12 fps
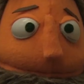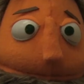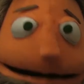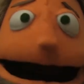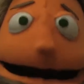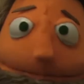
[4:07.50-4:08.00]

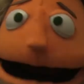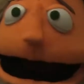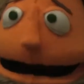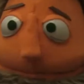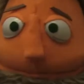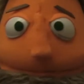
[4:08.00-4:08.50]
Well, you
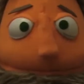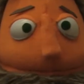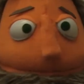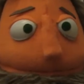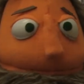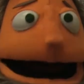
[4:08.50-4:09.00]
know,
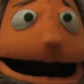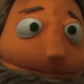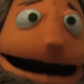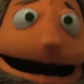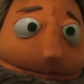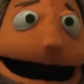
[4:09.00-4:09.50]
maybe
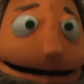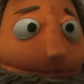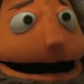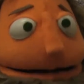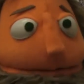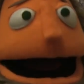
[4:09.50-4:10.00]
my
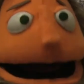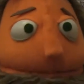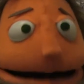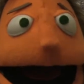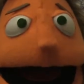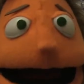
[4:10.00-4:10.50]
ancestors were
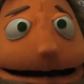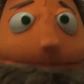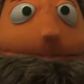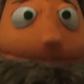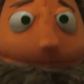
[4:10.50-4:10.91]
innkeepers.